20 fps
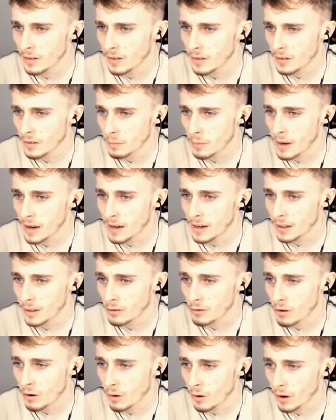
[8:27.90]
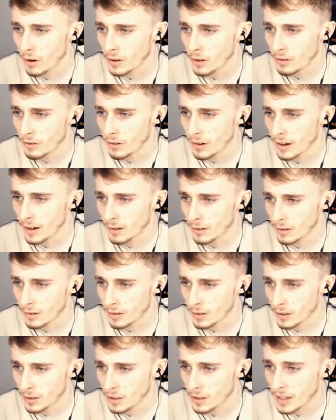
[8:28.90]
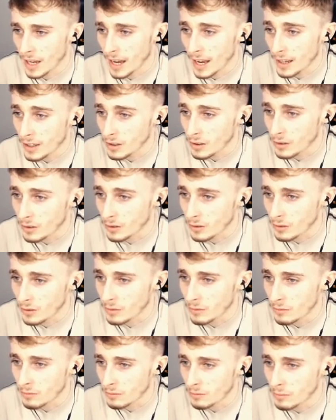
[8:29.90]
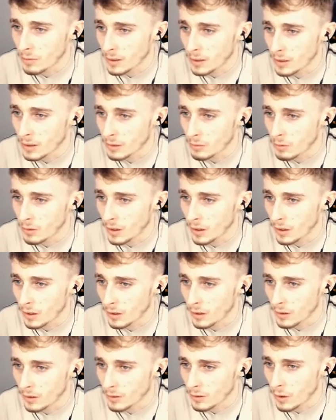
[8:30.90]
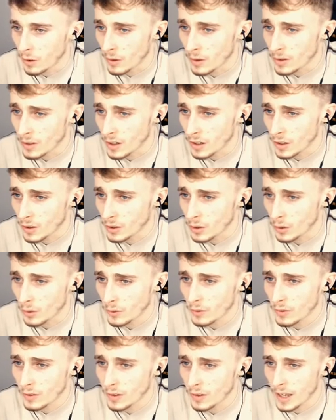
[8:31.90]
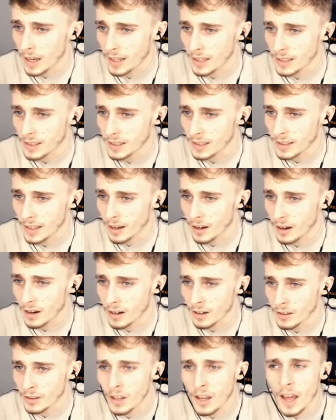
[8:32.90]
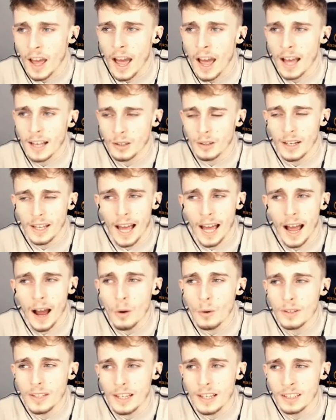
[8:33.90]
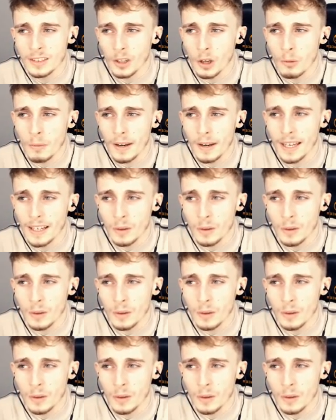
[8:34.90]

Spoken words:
Peanuts grow underground, such as cashews, pictured below, grow inside a soft casing that hardens. So, like, how is there so many?